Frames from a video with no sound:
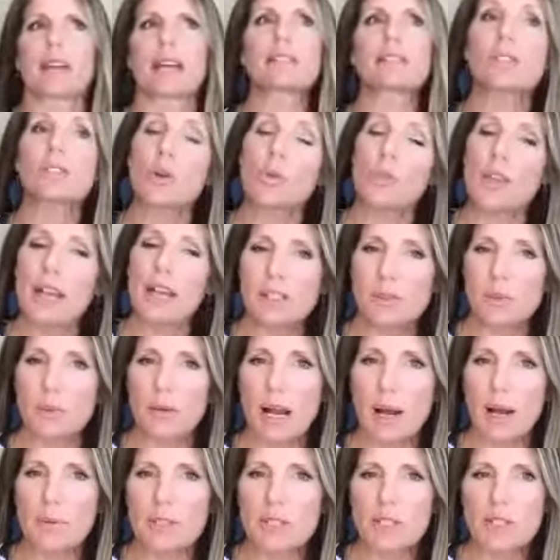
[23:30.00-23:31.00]
so that's
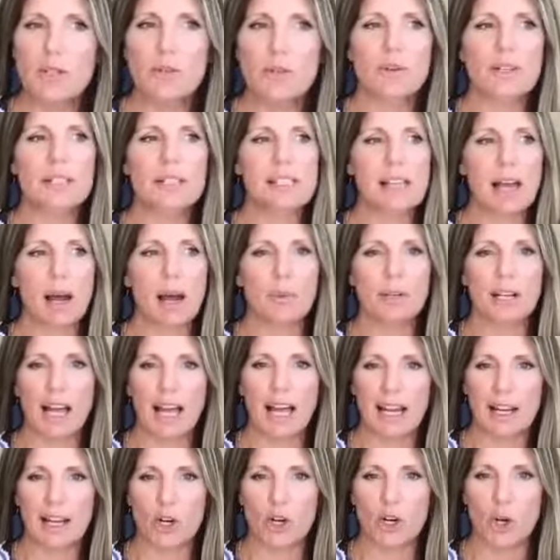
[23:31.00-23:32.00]
what I would do is I would
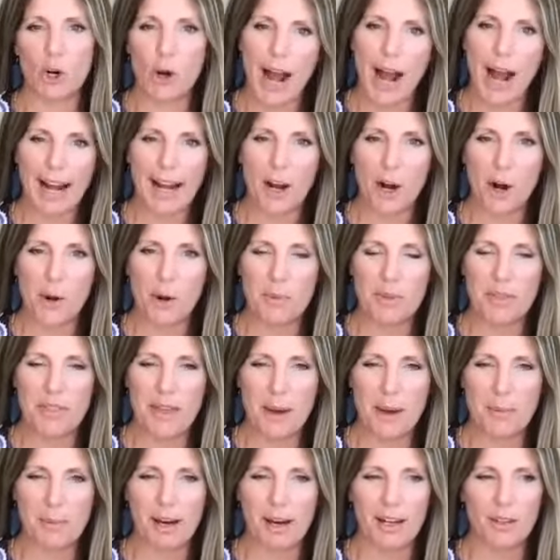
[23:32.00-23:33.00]
kind of crack open
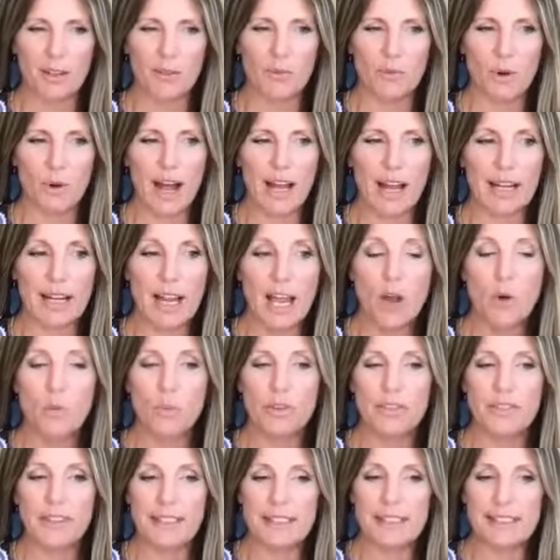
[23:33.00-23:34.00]
that bottle of wine
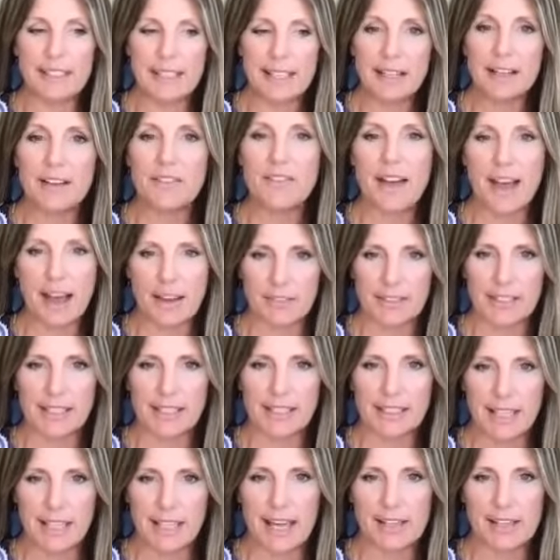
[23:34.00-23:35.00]
with the intent of having
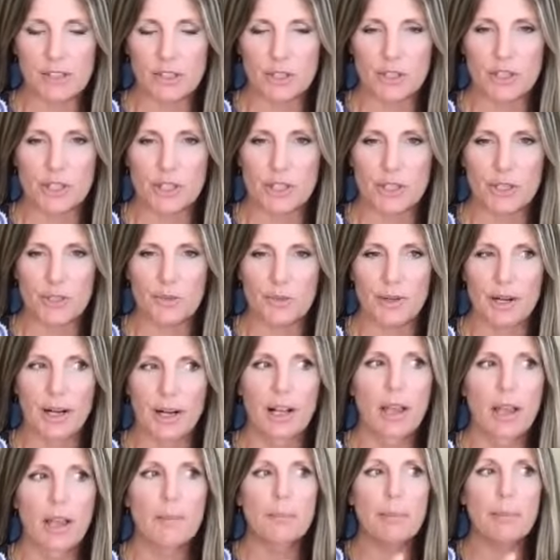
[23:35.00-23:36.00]
a glass or two.
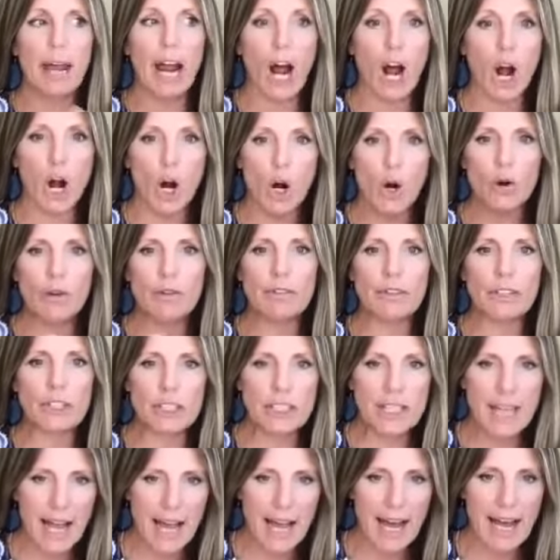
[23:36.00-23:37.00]
But
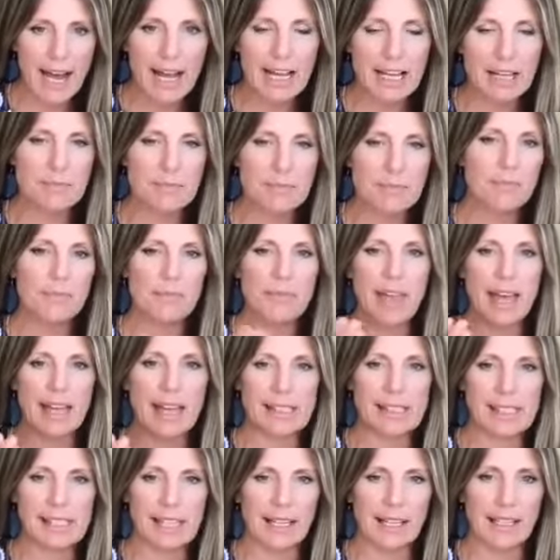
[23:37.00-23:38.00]
over time,
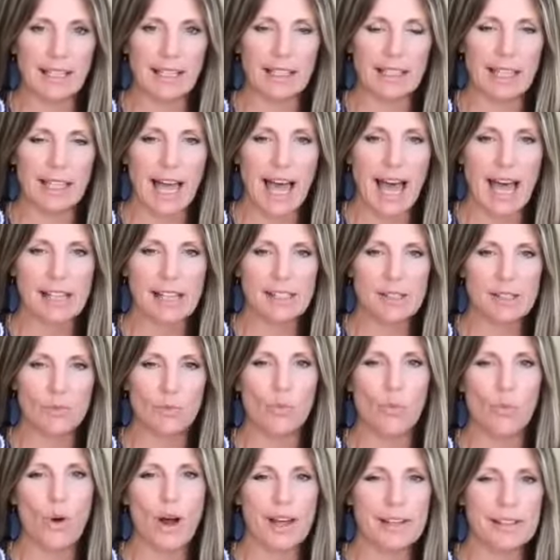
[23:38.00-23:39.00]
that second glass
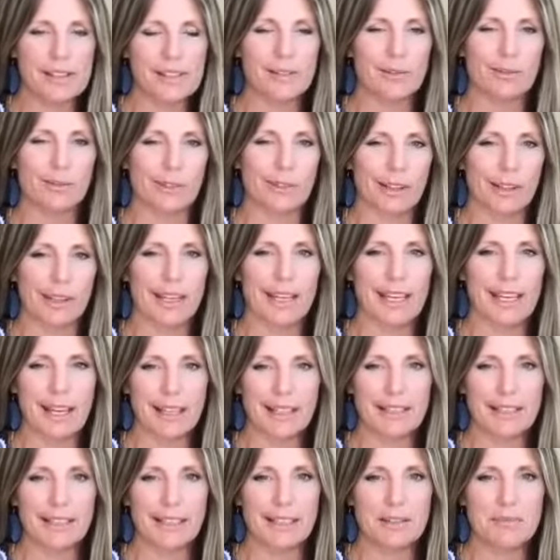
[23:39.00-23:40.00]
wasn't really
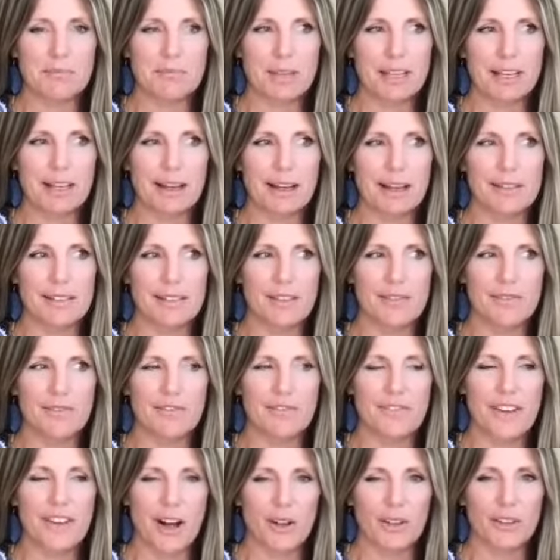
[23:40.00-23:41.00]
cutting it because it
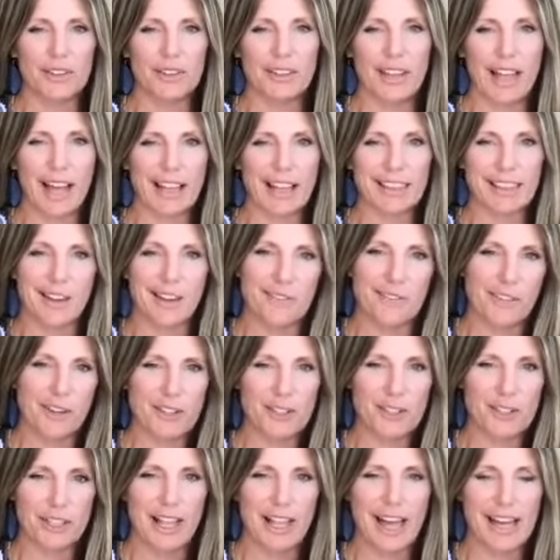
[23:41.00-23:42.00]
felt like that
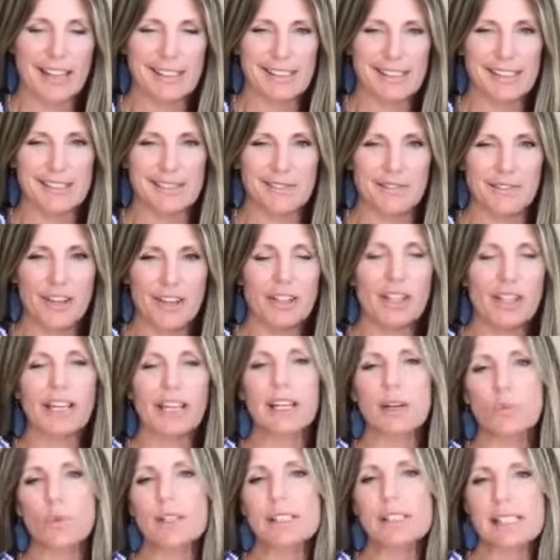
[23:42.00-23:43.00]
first glass felt
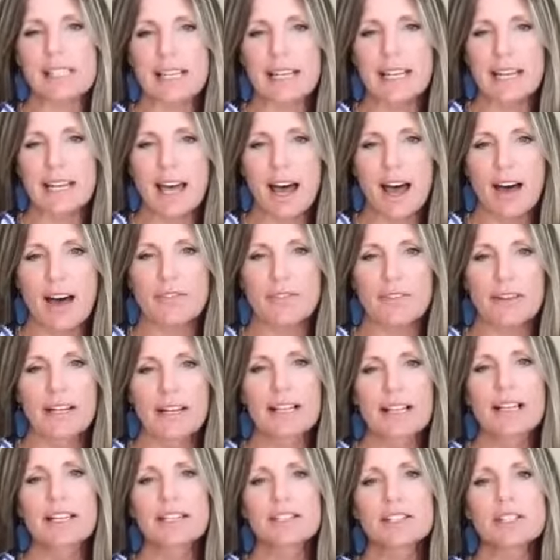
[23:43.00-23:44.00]
like it wasn't enough
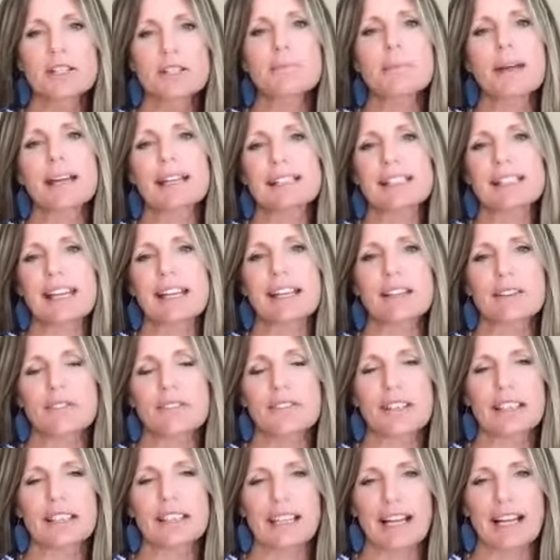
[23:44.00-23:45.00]
to maintain the
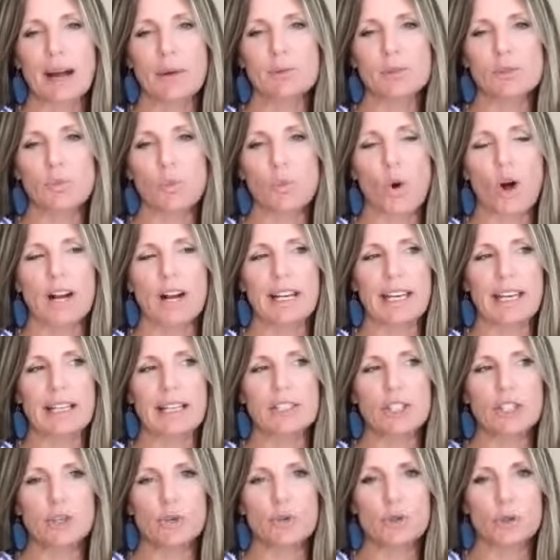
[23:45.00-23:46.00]
feeling I was
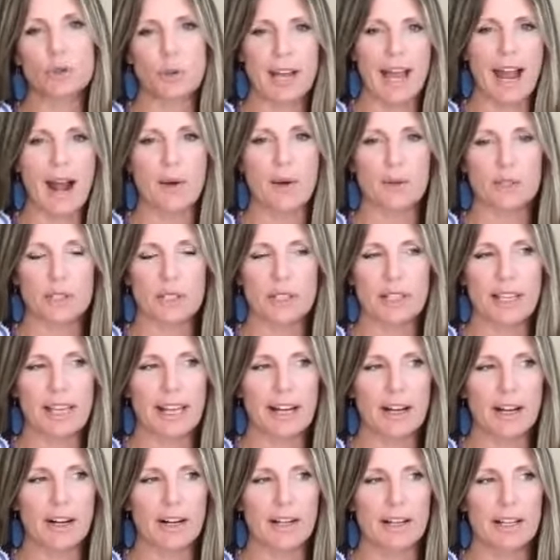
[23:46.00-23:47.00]
wanting 2-3 hours
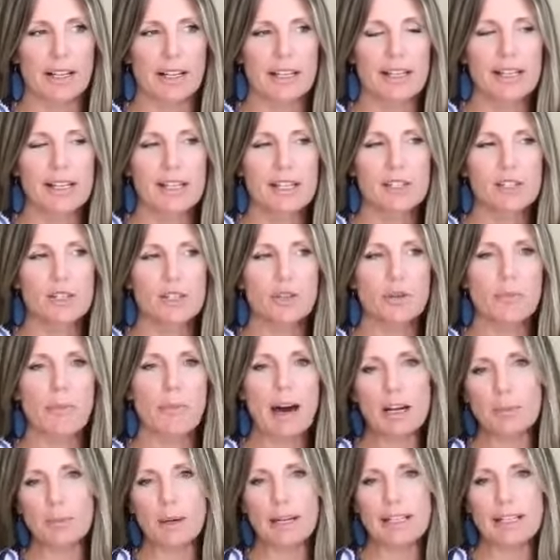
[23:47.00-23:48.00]
later. So the
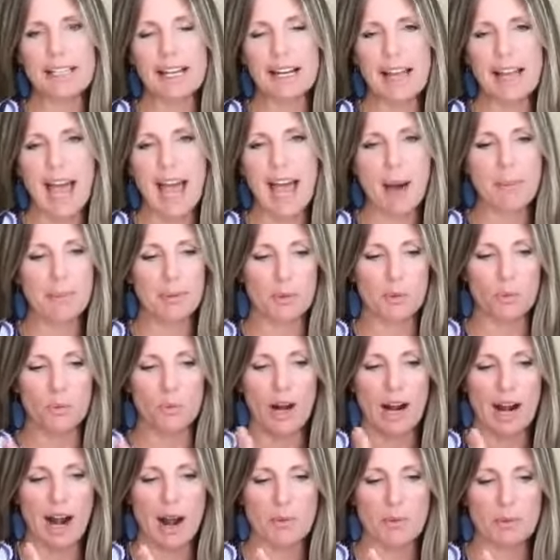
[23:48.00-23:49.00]
bottle breakdown happened
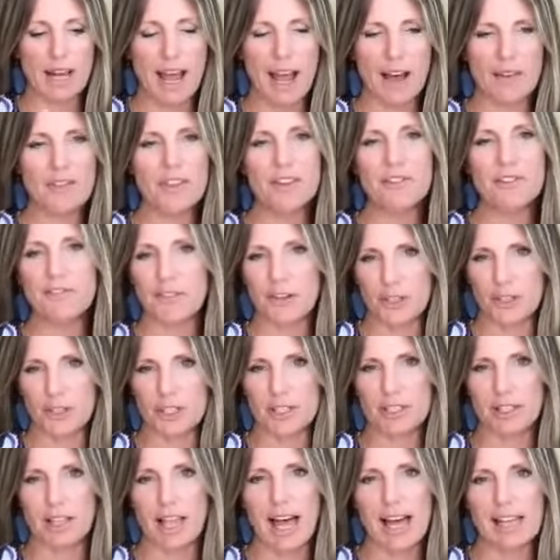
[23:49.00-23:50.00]
where I would have the
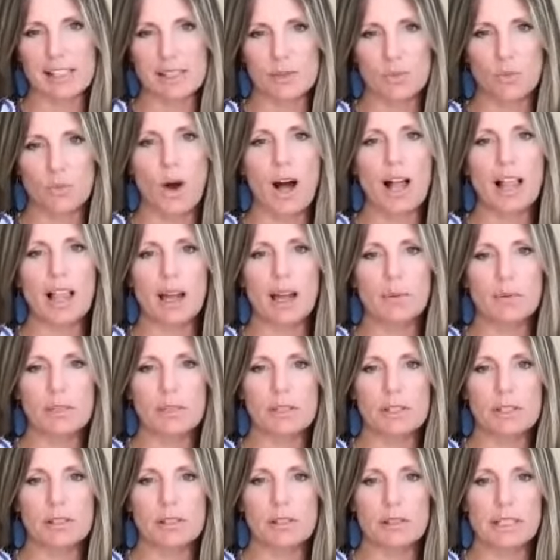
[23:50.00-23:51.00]
first glass while I
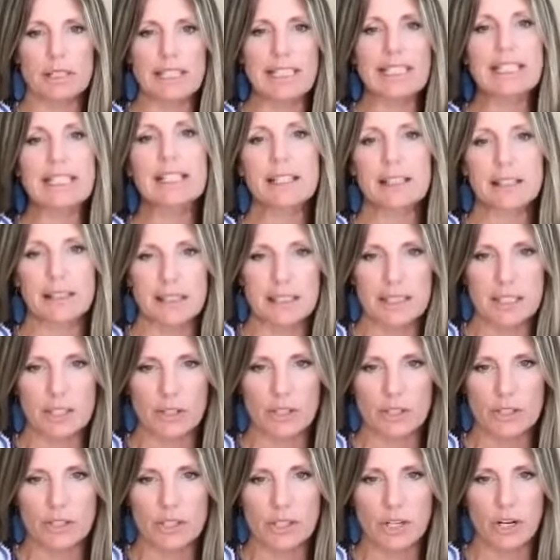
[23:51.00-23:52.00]
was getting the
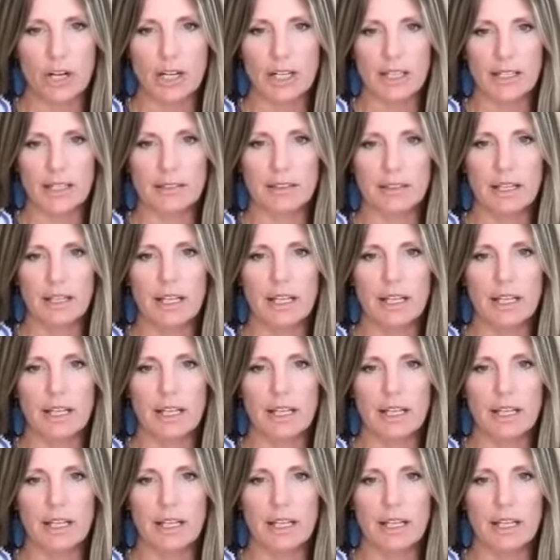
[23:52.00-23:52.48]
dinner started.